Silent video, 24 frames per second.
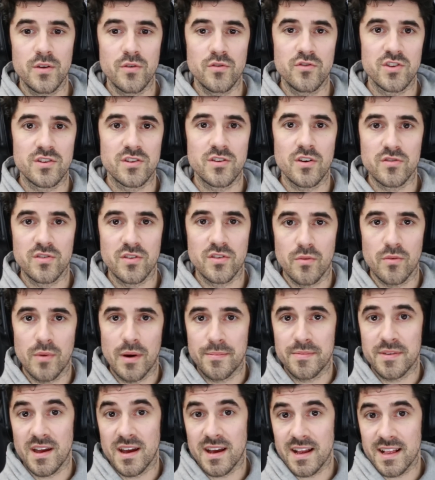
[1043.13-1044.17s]
You just go to the
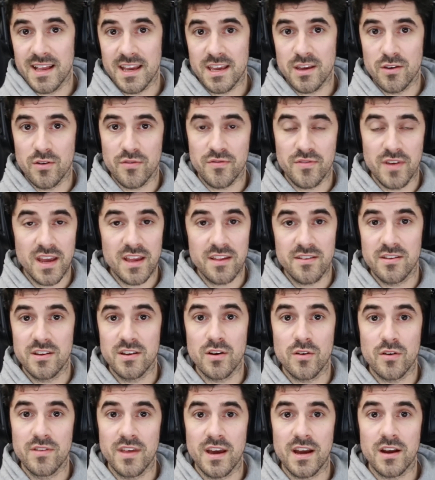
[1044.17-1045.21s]
website, click your things, and you
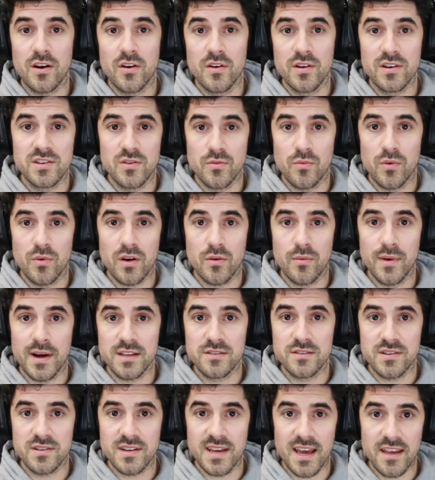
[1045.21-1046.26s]
know they're going to work well
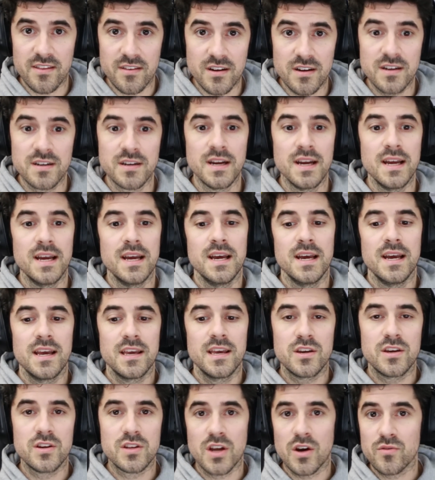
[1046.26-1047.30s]
together.
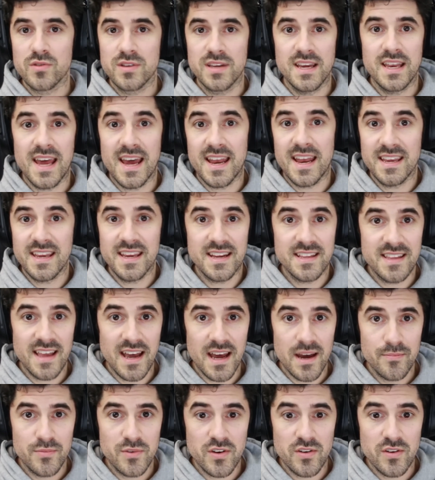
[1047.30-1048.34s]
You don't need any
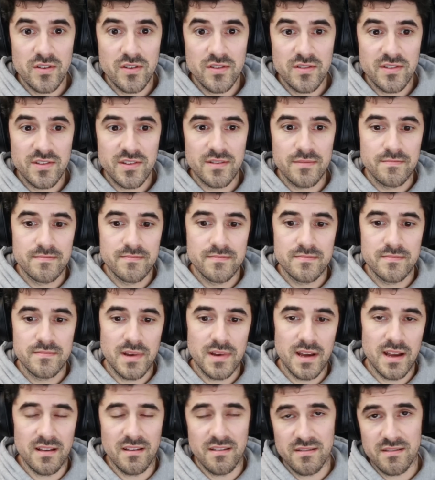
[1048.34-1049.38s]
adapters,
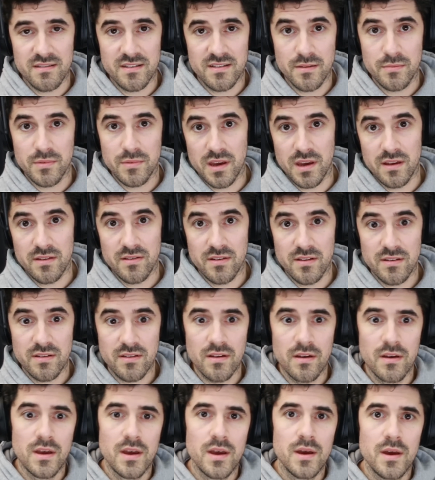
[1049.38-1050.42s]
at least in some
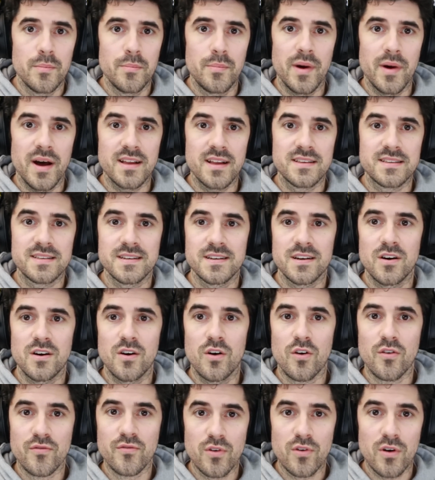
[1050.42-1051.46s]
cases. But
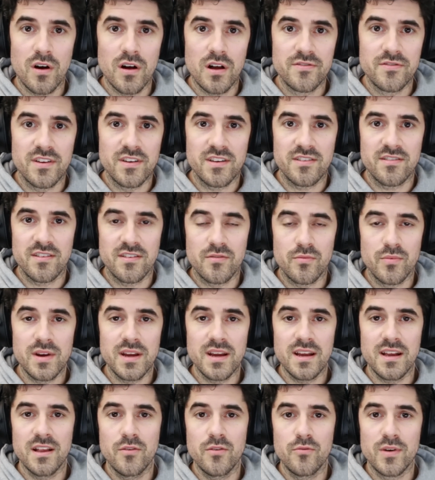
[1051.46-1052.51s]
overall, this is
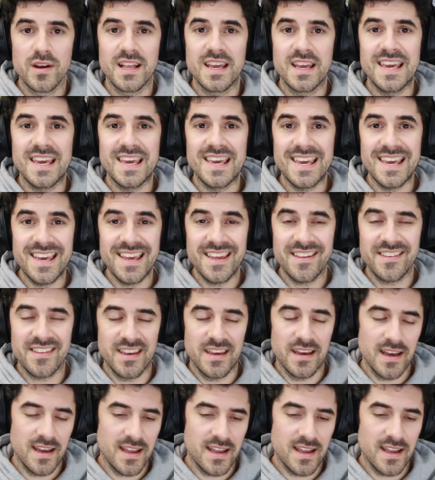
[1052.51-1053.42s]
really, really easy.